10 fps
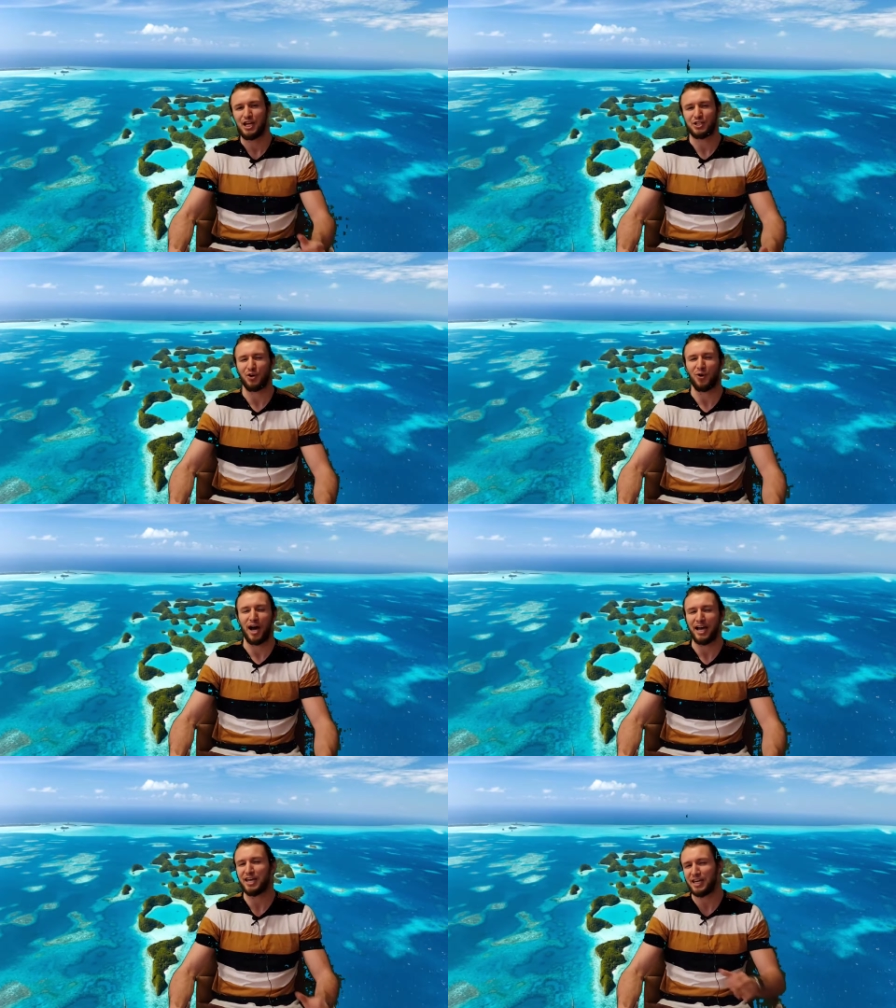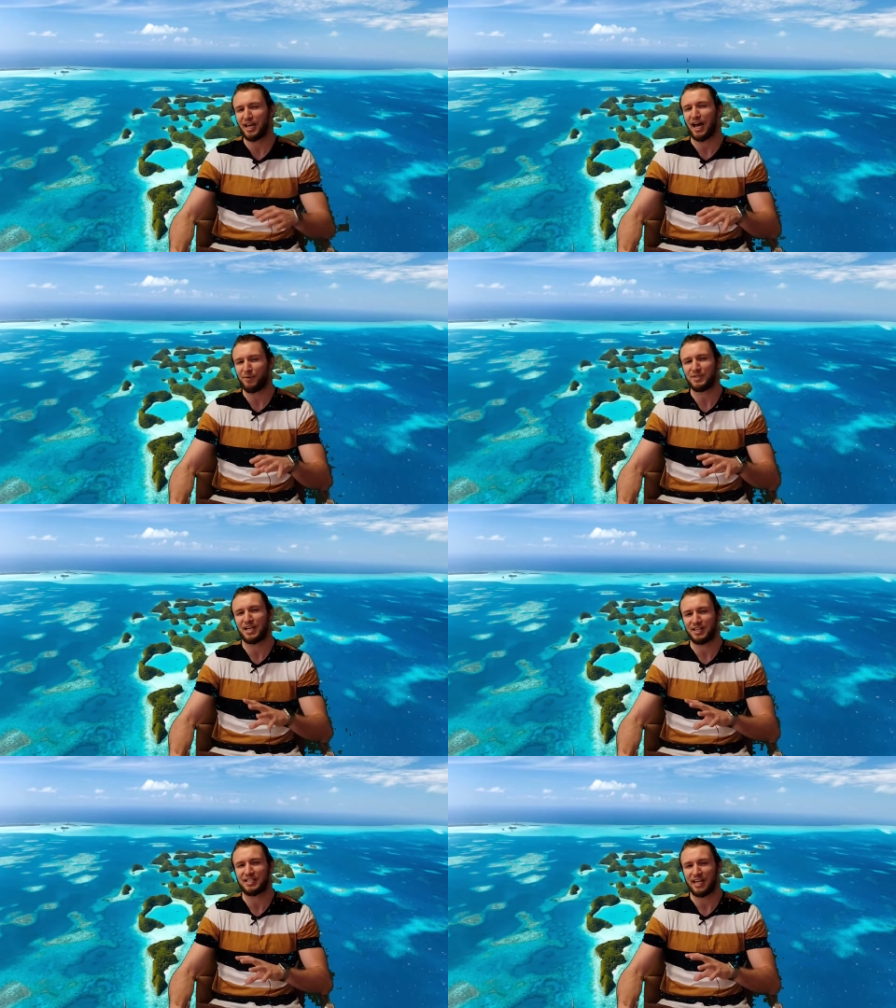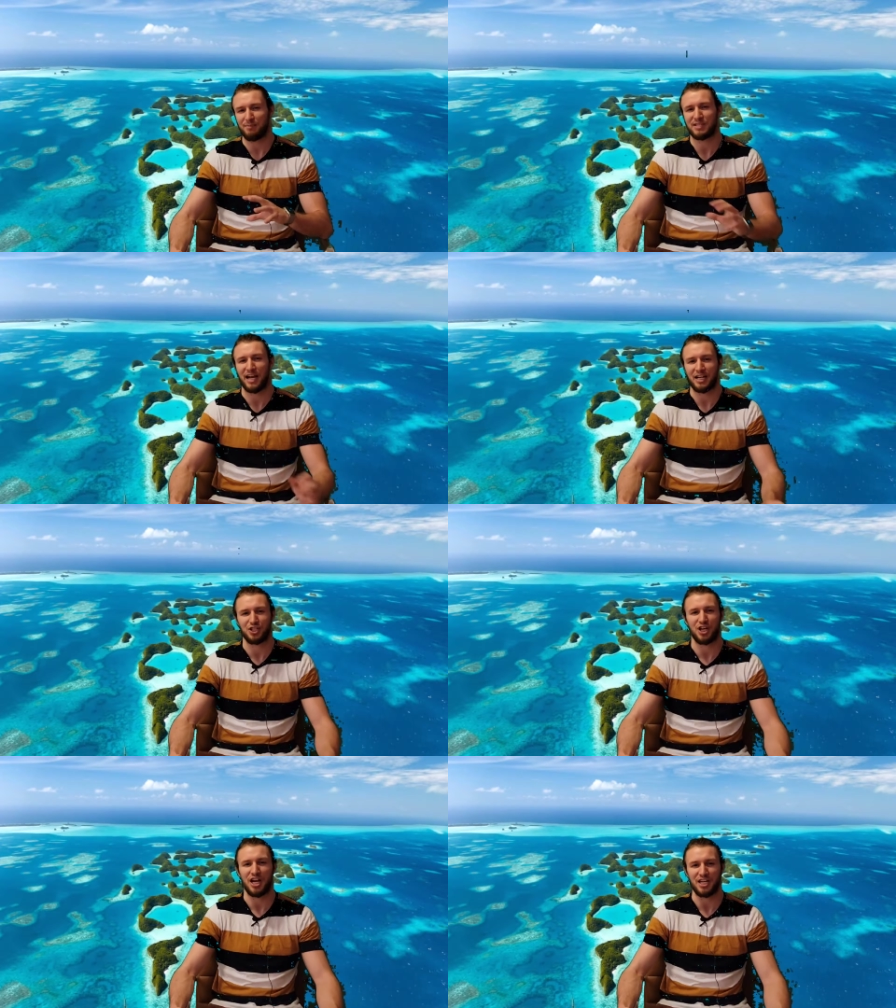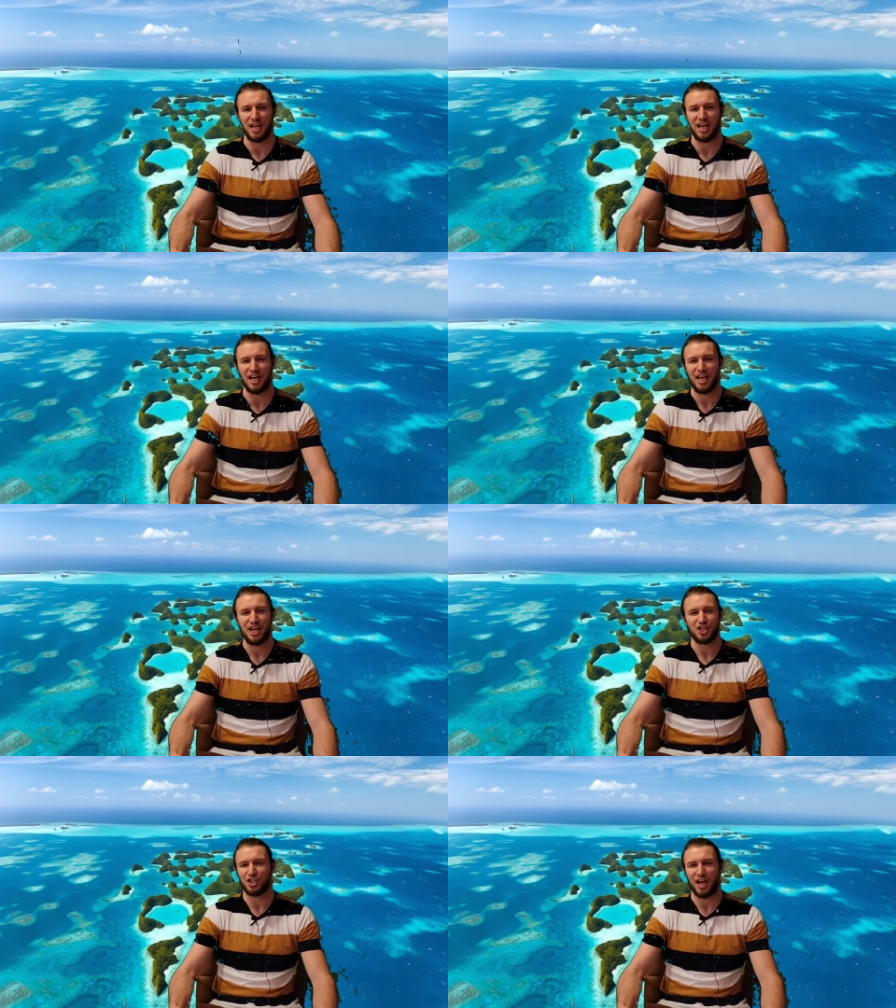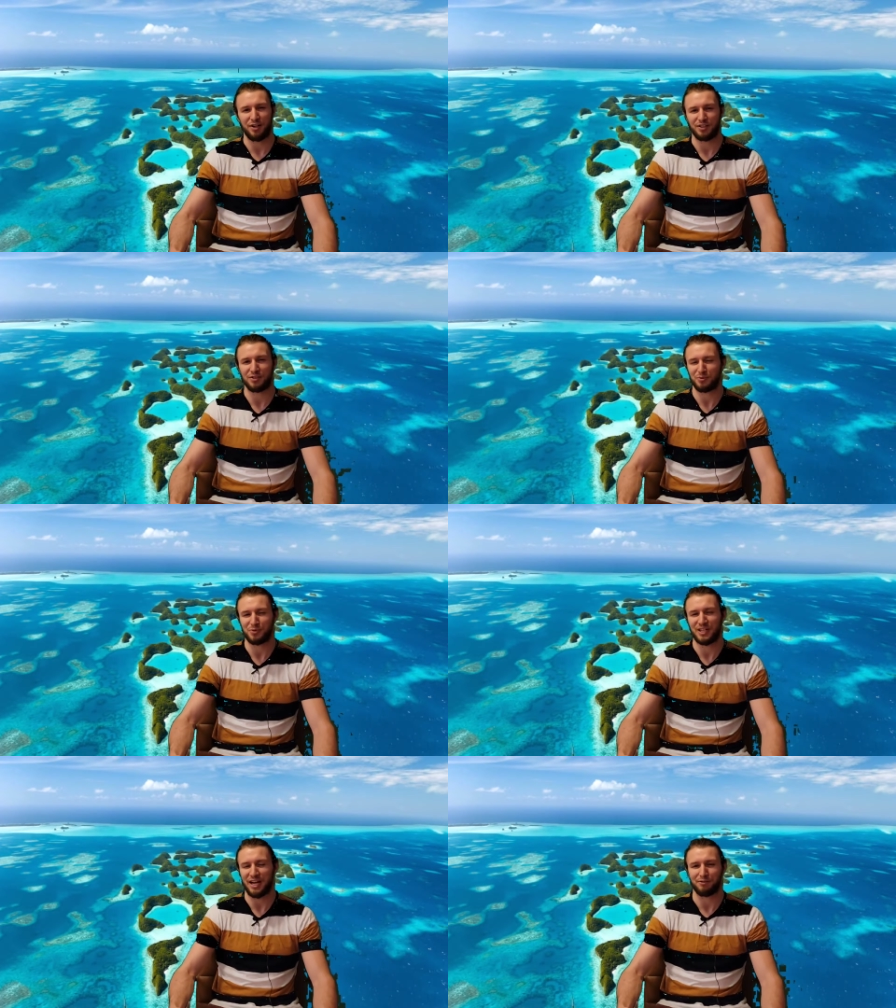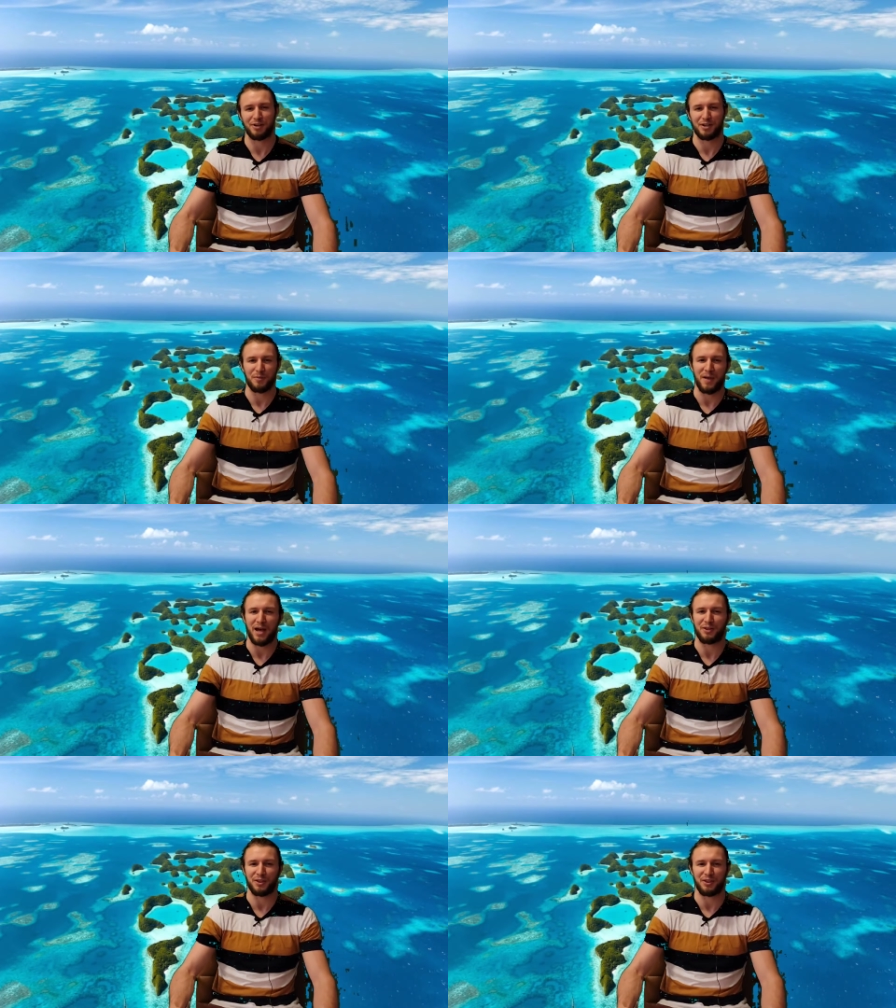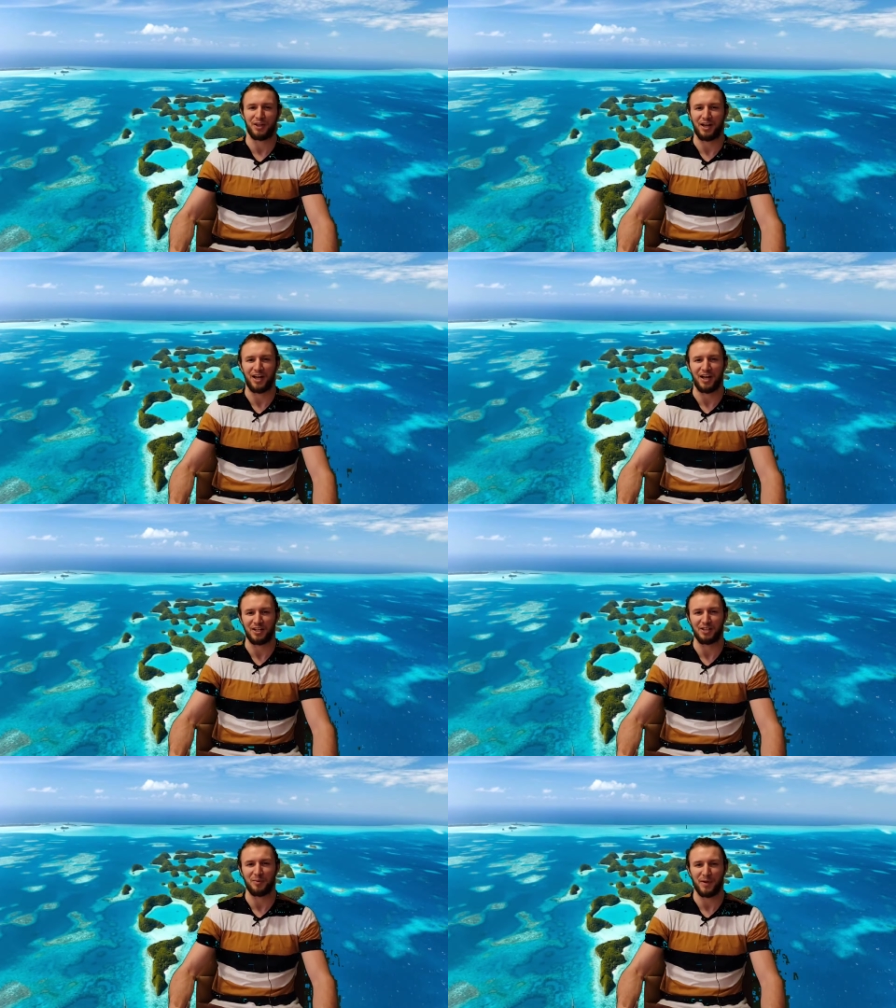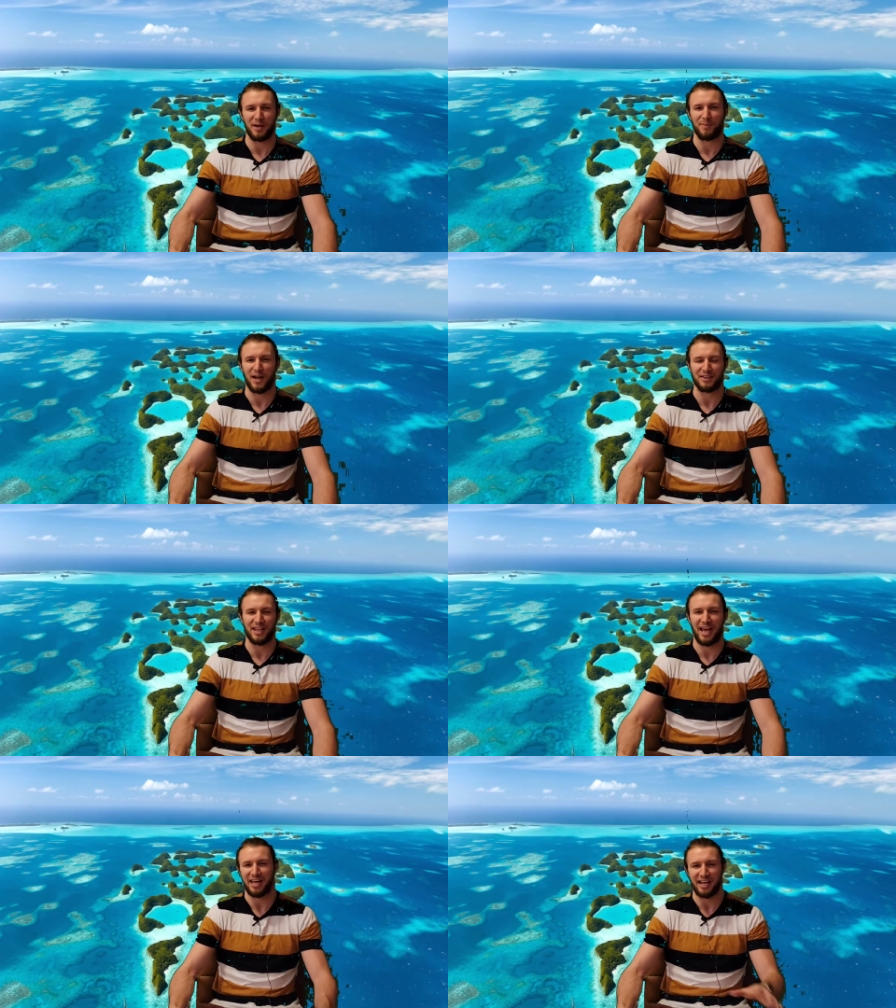So I was on the same side as JD. Shan was kind of running her mouth a little bit about that,